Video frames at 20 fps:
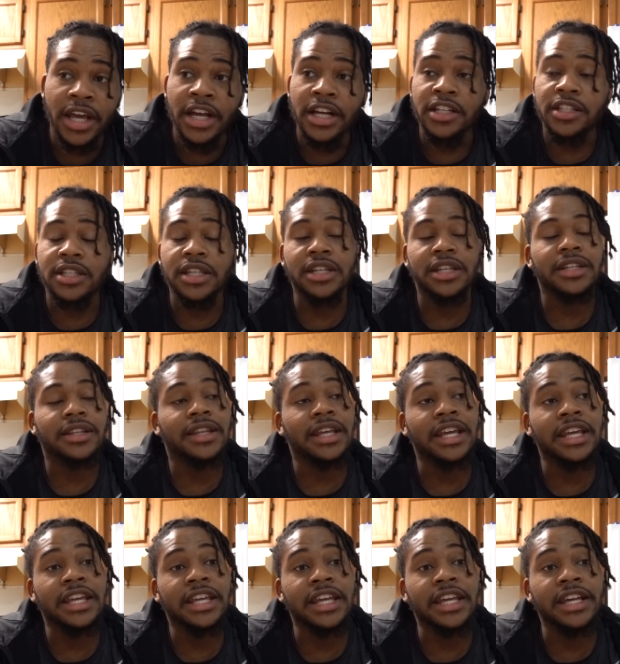See, the
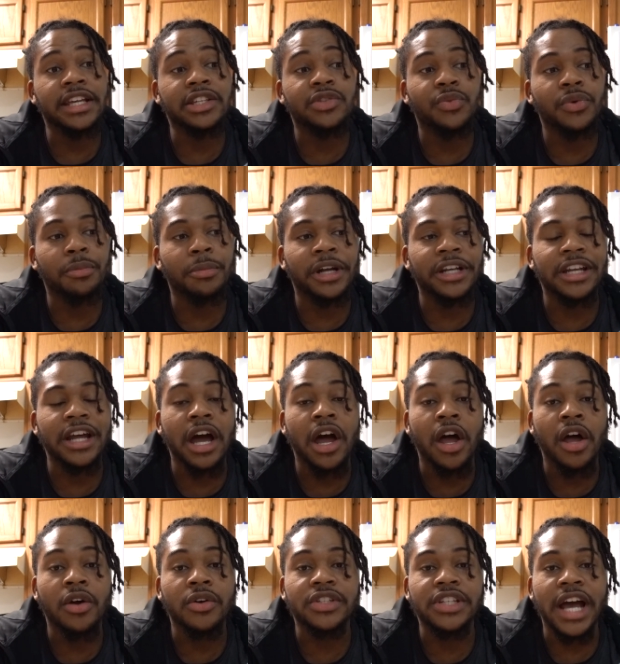thing is with my
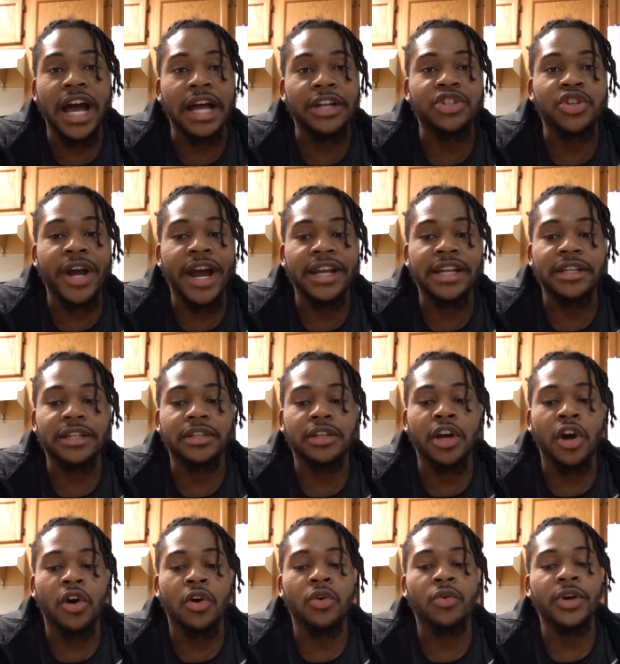dogs, I try to
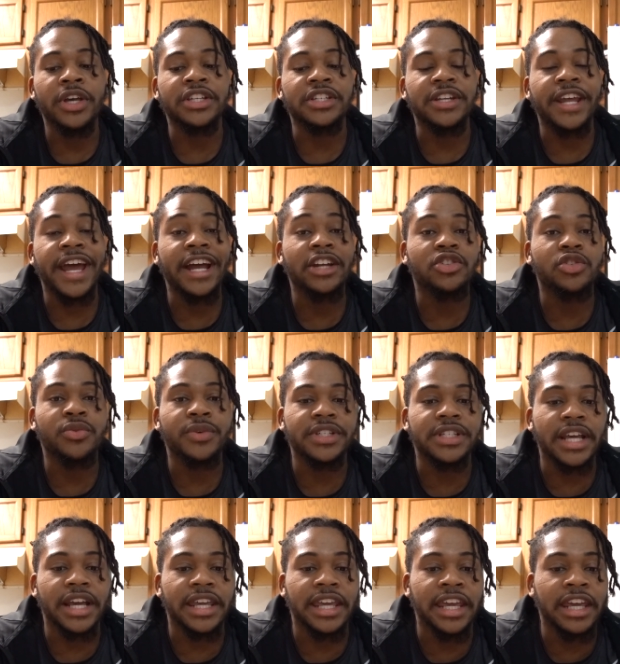go as natural as
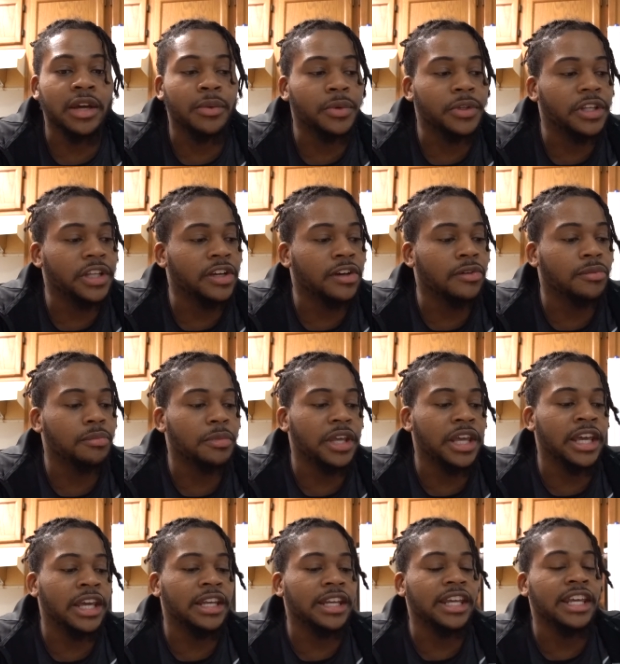I can with them.
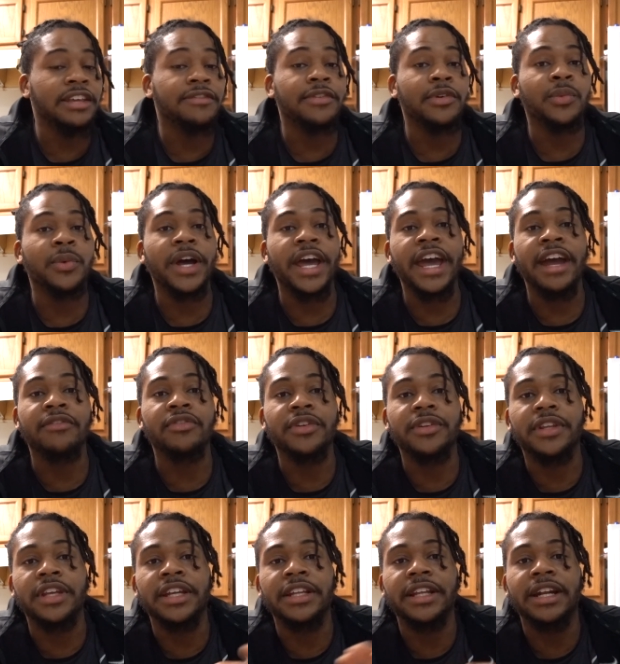And even with
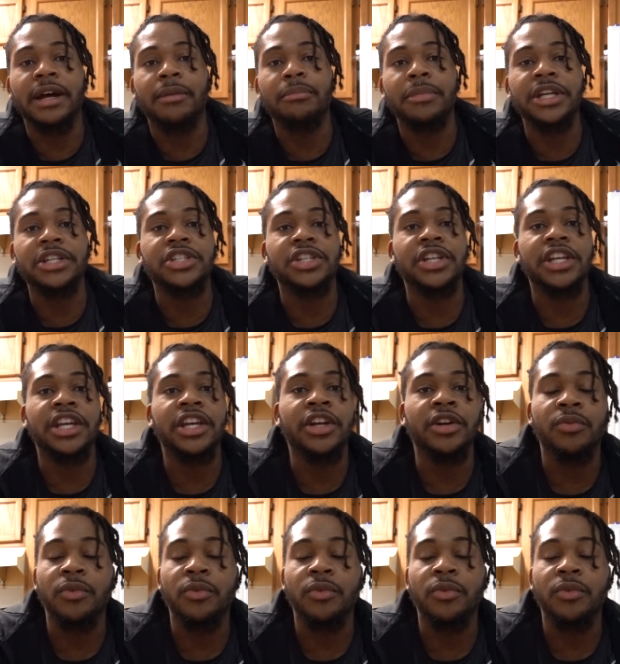everything that I'm mentioning here